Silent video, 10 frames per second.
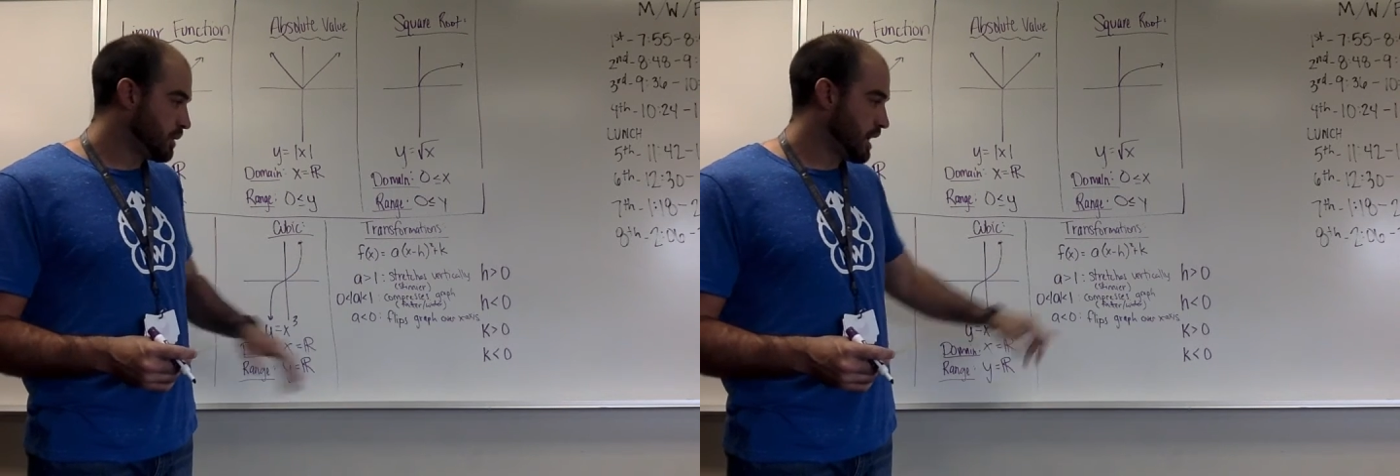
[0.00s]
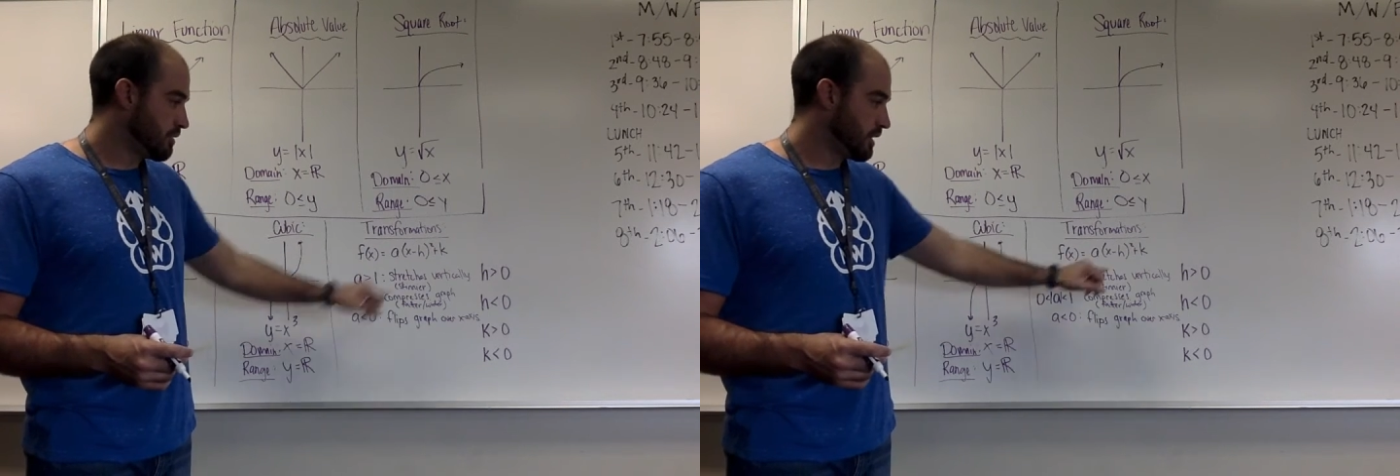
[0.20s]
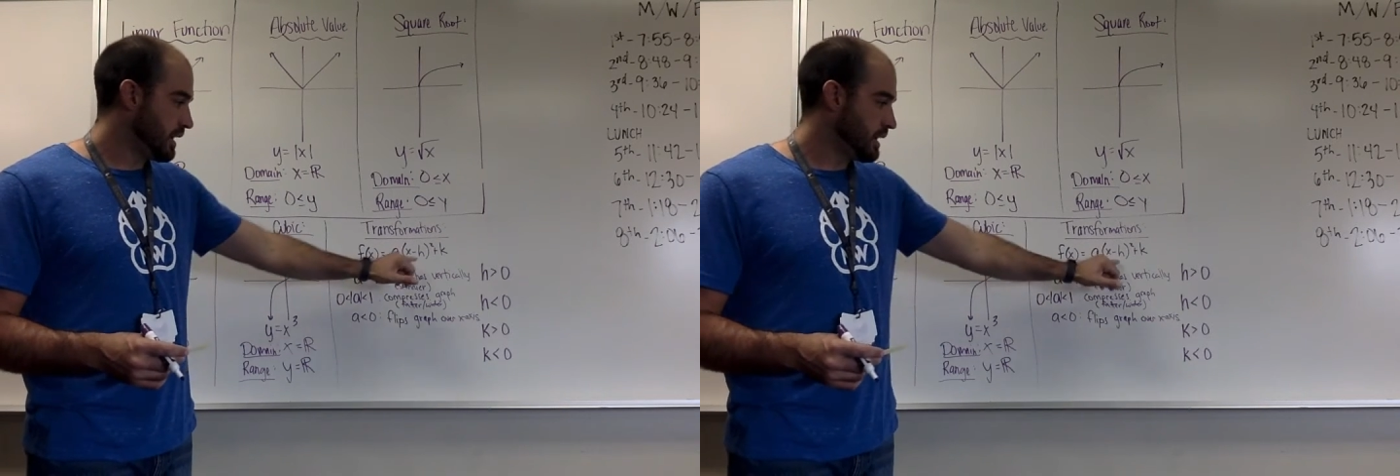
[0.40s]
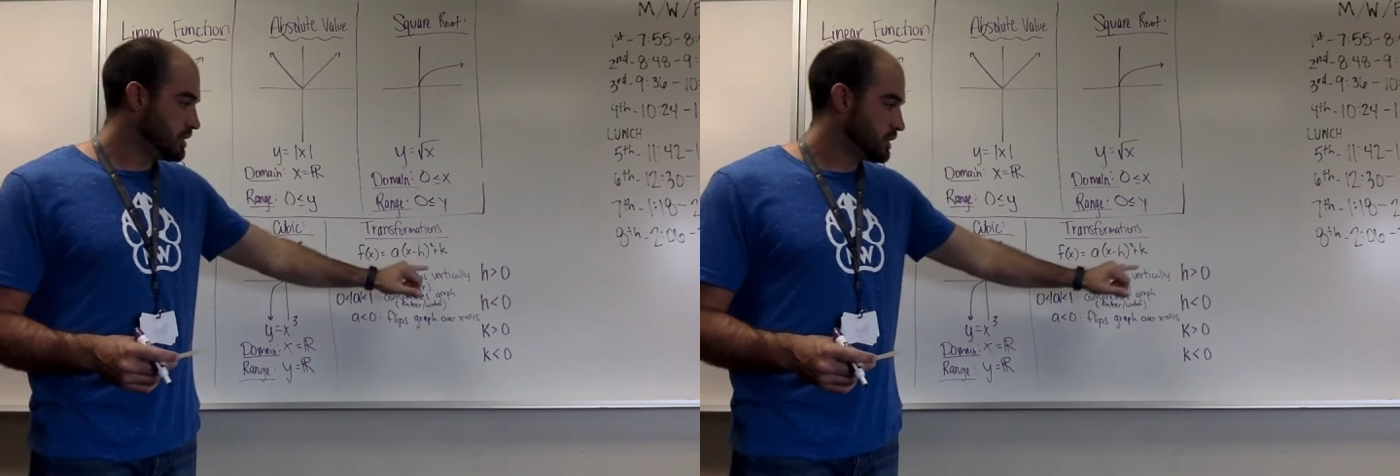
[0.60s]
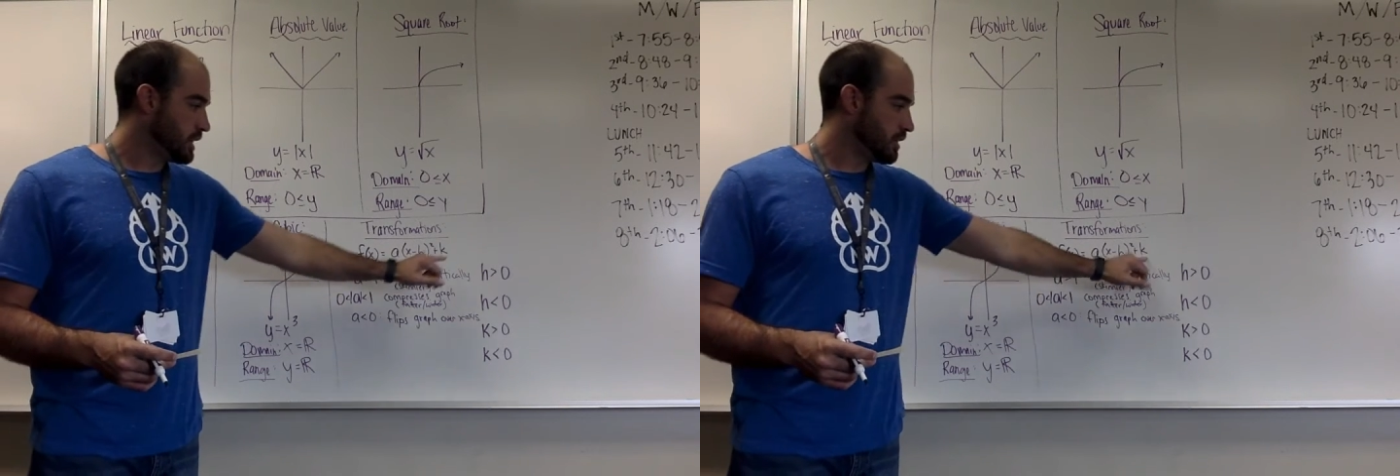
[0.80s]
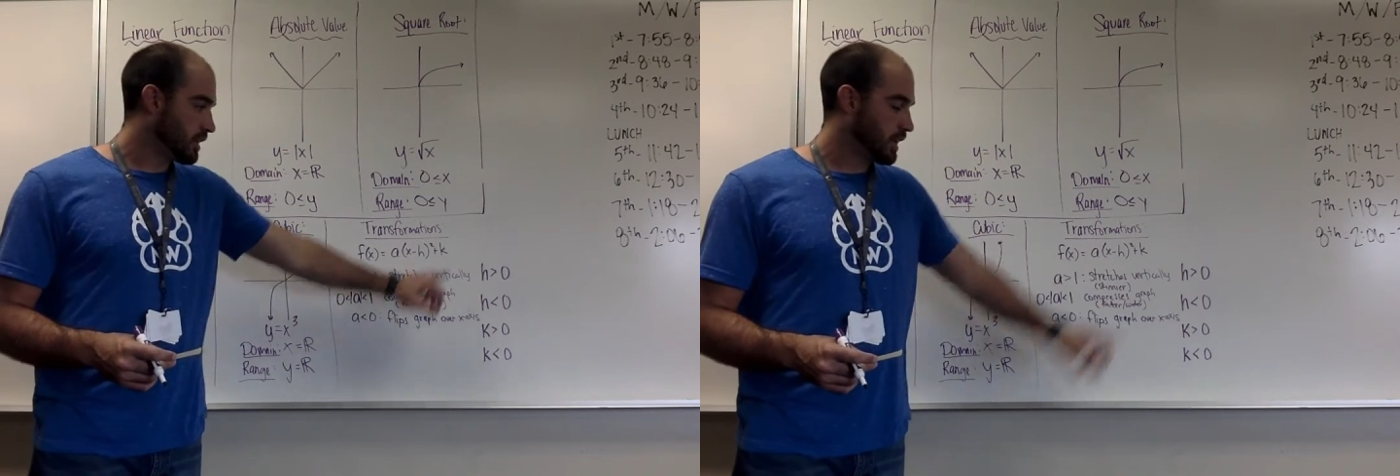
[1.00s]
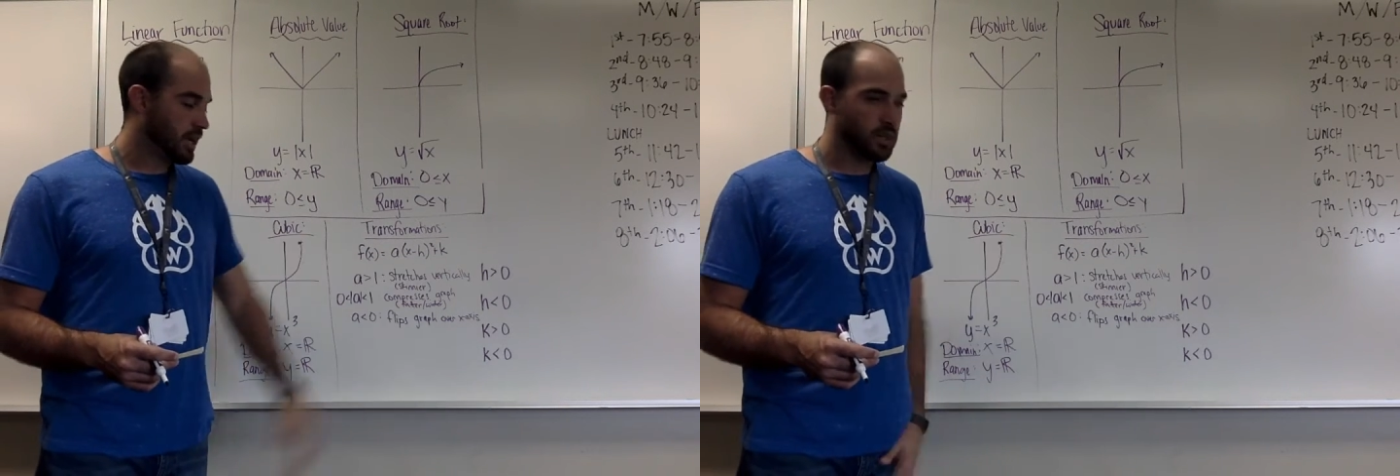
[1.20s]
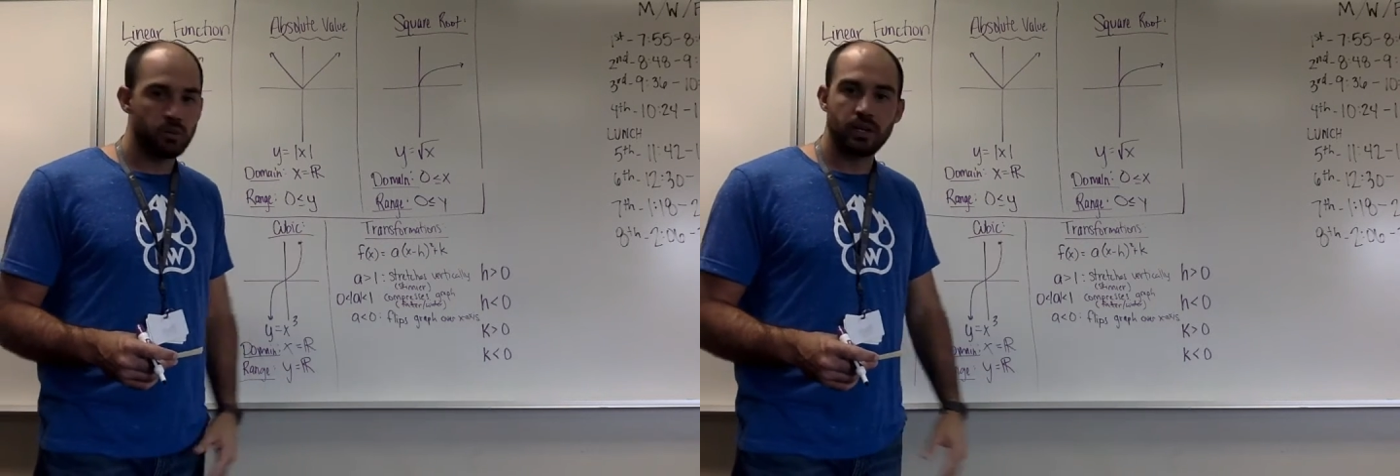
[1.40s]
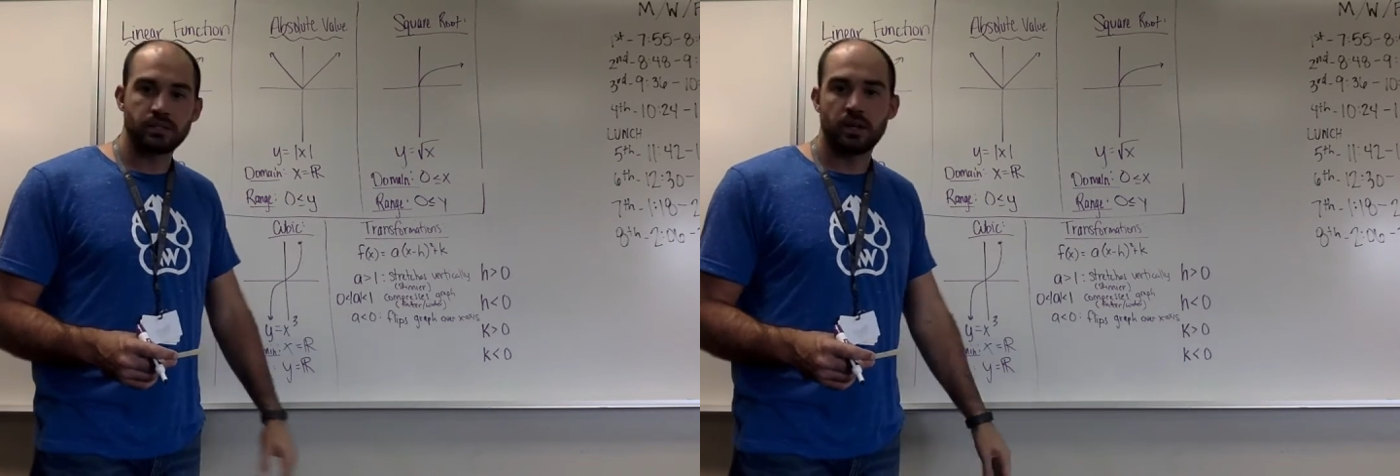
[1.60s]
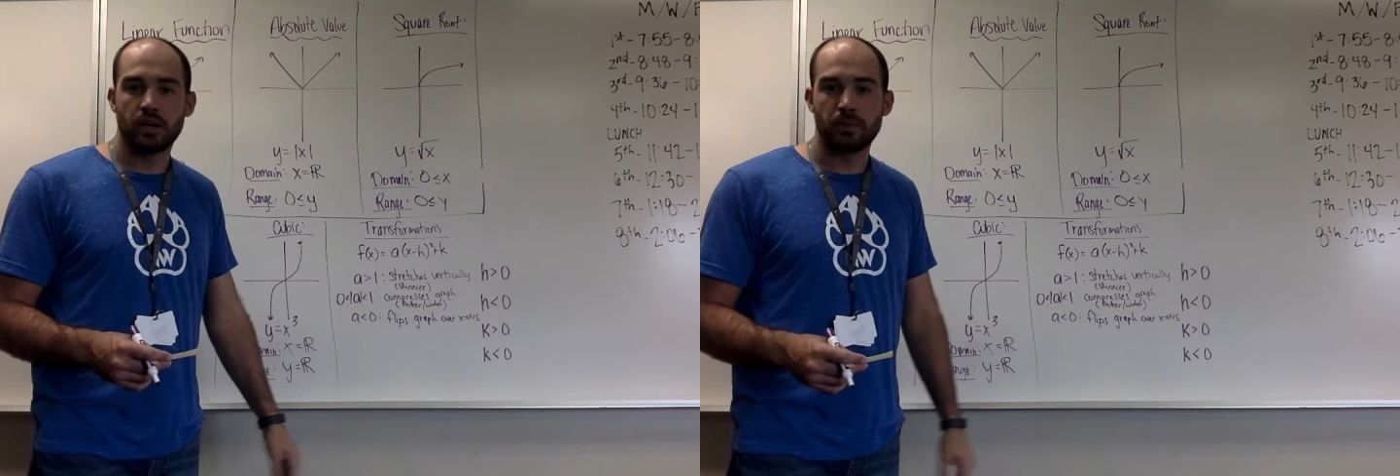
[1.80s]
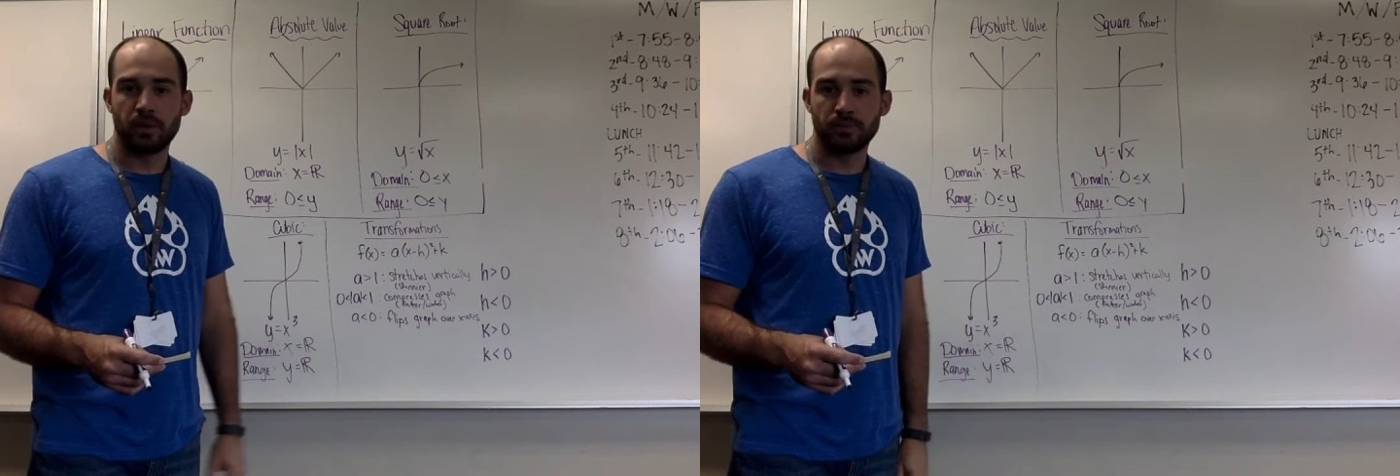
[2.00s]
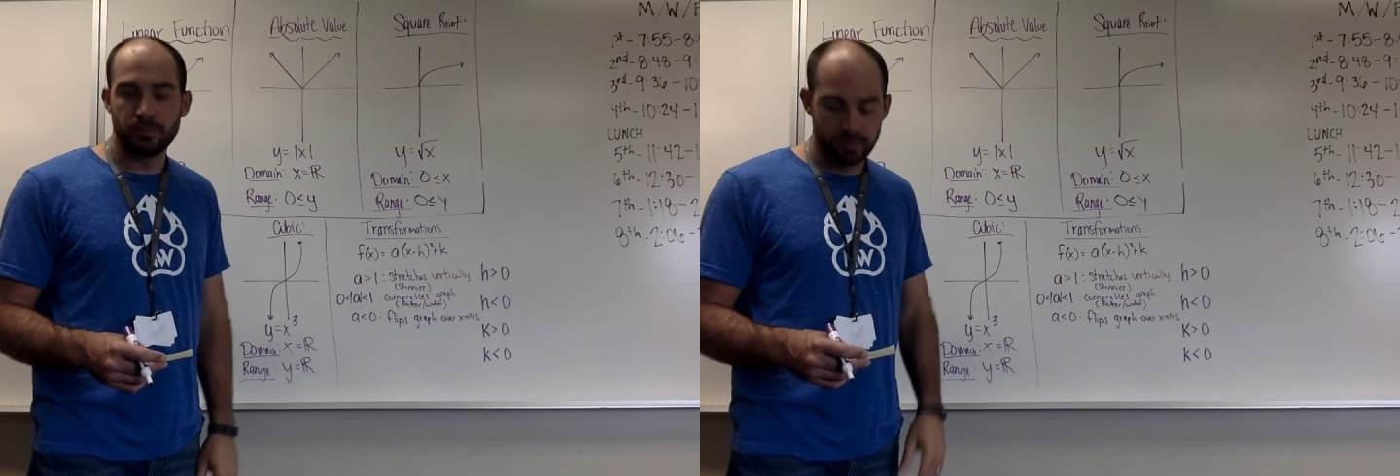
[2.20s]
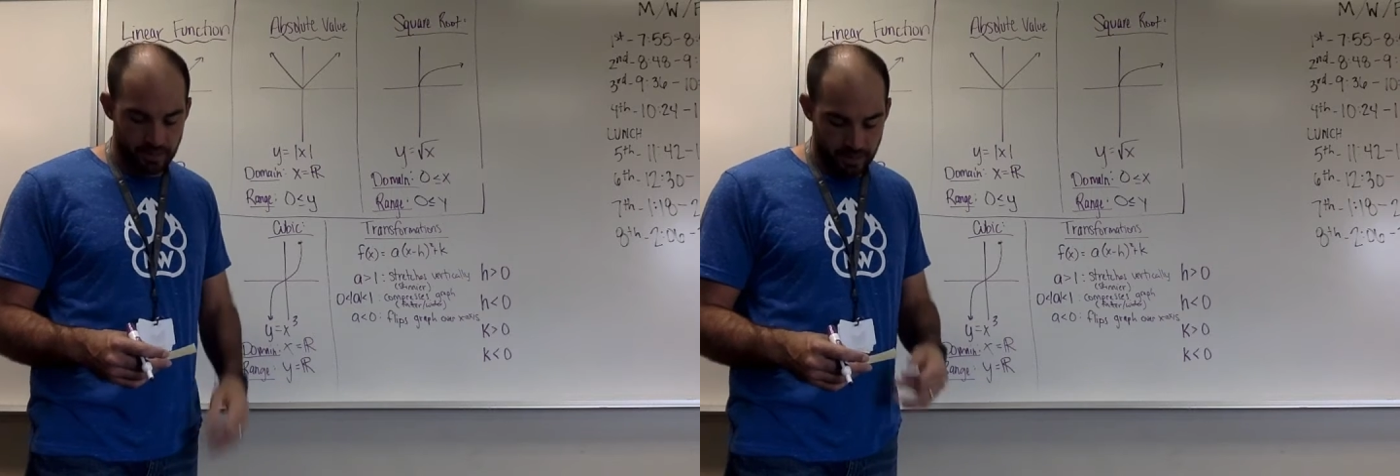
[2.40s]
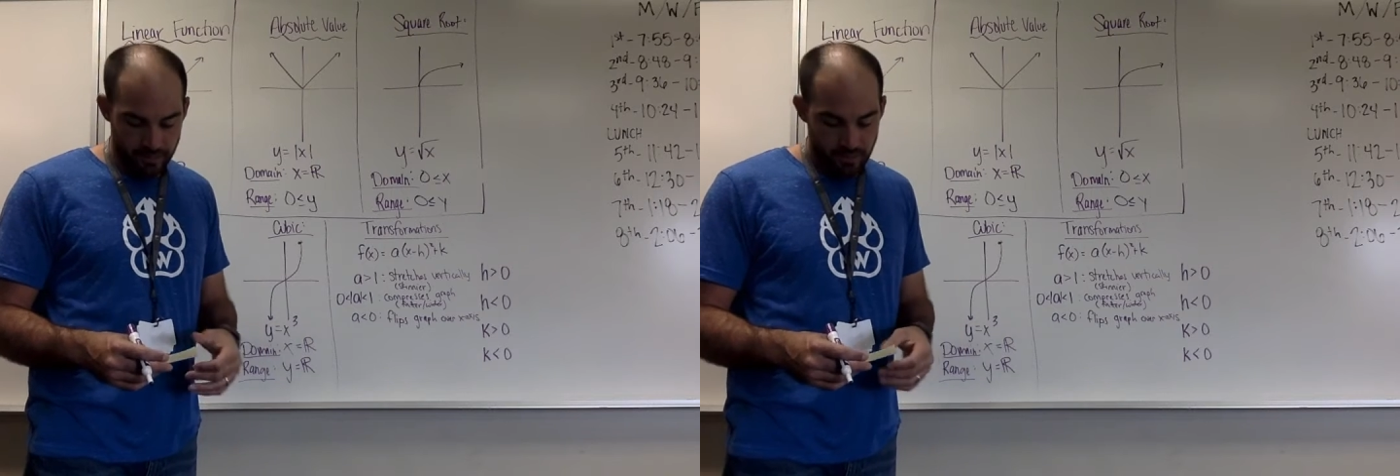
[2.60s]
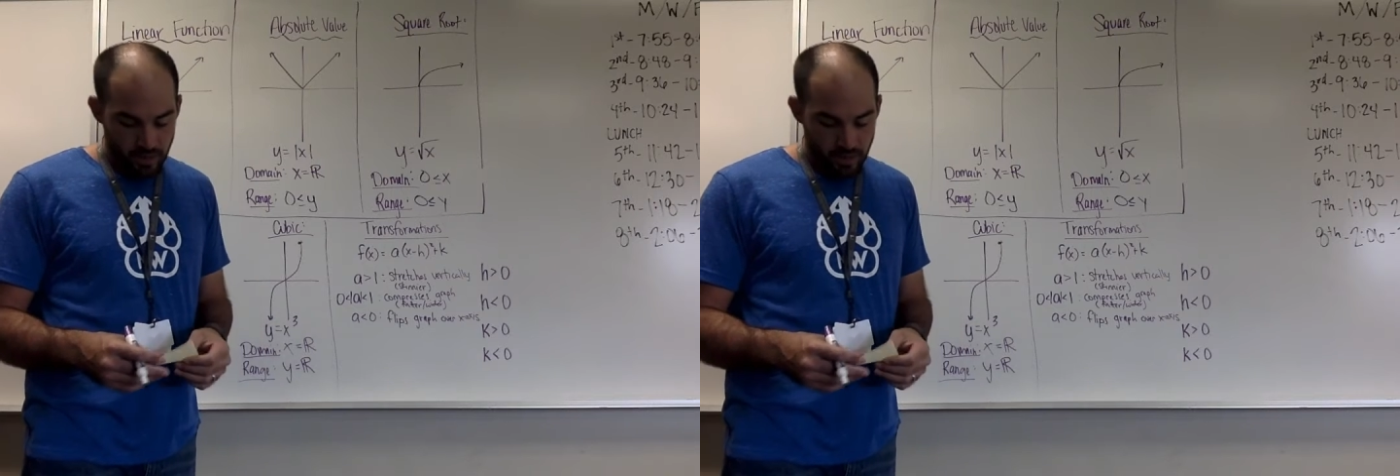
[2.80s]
We have our h and our k that we need to talk about. Okay?